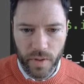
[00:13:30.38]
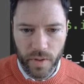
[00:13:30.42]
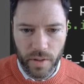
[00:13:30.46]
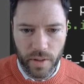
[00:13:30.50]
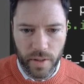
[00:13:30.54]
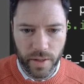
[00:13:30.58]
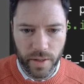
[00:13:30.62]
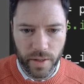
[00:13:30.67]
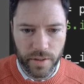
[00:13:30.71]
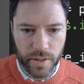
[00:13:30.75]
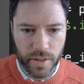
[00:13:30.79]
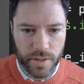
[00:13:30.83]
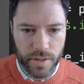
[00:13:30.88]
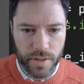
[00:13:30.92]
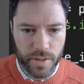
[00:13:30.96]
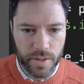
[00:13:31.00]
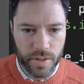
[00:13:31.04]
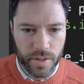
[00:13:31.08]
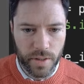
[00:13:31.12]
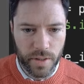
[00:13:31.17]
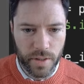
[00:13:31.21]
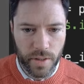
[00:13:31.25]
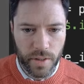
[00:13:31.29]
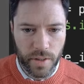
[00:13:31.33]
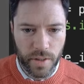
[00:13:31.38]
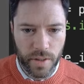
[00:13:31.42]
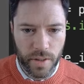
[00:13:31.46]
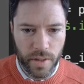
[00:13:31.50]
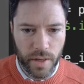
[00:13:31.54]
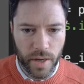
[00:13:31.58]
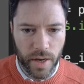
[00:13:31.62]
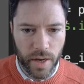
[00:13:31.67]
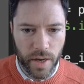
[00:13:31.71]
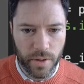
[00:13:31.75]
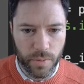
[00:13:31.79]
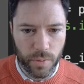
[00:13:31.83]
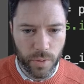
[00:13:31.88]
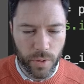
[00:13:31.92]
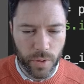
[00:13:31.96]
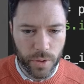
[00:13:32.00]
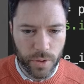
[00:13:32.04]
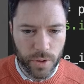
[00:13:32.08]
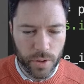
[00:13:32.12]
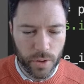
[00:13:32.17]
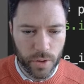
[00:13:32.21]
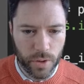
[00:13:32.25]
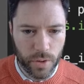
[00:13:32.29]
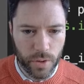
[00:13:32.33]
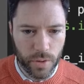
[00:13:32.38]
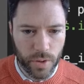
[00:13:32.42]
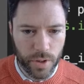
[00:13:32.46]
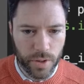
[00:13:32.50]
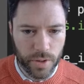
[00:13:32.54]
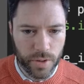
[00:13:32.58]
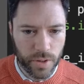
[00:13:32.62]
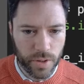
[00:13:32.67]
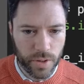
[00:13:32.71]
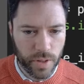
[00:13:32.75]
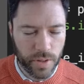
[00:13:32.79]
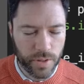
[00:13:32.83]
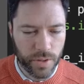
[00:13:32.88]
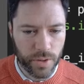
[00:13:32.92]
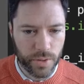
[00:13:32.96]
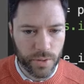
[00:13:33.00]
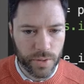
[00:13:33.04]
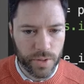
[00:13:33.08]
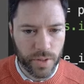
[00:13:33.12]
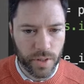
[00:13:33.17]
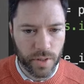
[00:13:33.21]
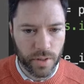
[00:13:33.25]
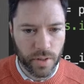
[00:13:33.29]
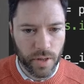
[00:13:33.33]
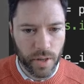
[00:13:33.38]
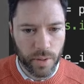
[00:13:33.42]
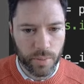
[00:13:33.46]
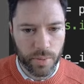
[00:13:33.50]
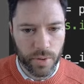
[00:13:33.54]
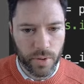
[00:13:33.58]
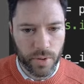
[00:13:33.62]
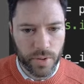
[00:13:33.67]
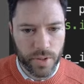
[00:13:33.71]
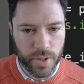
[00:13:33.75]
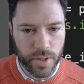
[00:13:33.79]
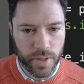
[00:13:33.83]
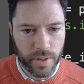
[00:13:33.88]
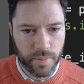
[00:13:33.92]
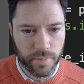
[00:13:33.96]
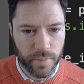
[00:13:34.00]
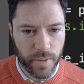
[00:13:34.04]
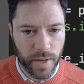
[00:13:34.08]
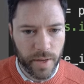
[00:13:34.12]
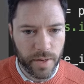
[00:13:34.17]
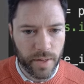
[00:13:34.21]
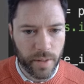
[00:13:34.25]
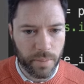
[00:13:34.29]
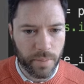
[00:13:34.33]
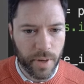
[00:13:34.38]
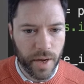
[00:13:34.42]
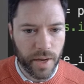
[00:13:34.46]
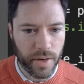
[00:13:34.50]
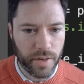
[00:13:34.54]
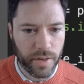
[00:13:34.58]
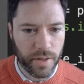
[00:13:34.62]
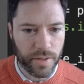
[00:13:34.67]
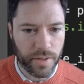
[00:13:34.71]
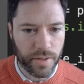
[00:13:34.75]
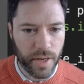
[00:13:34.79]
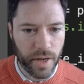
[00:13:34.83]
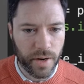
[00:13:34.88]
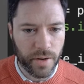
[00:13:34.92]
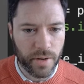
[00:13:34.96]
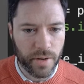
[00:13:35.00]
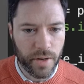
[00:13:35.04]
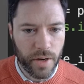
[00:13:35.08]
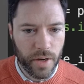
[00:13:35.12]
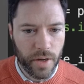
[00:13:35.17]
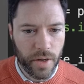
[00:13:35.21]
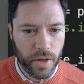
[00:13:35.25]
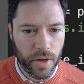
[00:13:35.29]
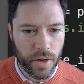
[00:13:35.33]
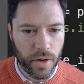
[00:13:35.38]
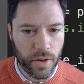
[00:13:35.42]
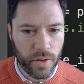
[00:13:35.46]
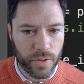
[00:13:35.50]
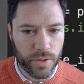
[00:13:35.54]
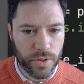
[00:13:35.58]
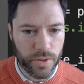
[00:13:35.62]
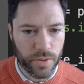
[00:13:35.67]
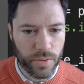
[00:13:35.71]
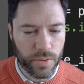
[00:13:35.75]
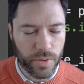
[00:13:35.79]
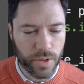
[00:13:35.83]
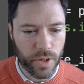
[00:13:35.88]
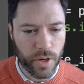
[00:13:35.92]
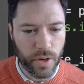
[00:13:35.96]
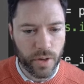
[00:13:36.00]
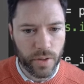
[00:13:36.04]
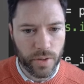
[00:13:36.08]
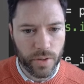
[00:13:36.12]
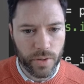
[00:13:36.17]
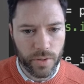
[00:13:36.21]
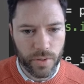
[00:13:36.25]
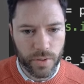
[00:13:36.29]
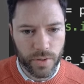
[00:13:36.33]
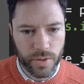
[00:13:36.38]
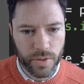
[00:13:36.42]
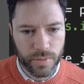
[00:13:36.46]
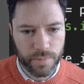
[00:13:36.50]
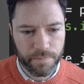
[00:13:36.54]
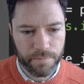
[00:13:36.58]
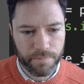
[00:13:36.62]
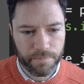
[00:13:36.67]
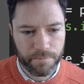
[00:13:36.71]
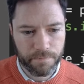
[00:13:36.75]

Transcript: like this, and we're going to load it using LibRosa and append it then onto the audios.